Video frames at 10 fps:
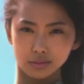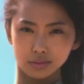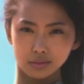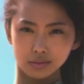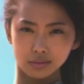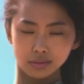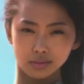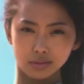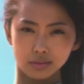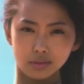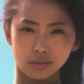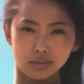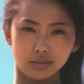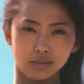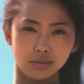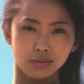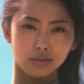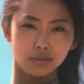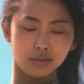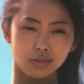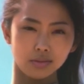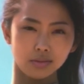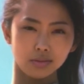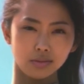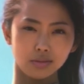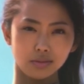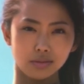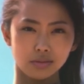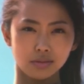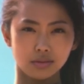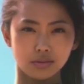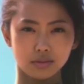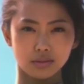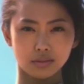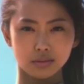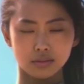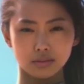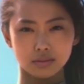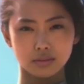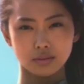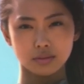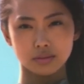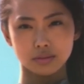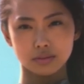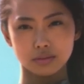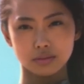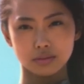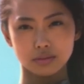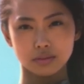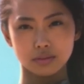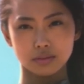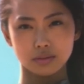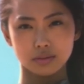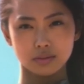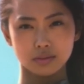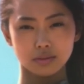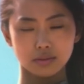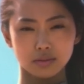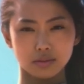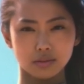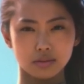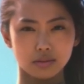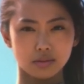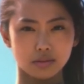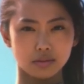[no speech]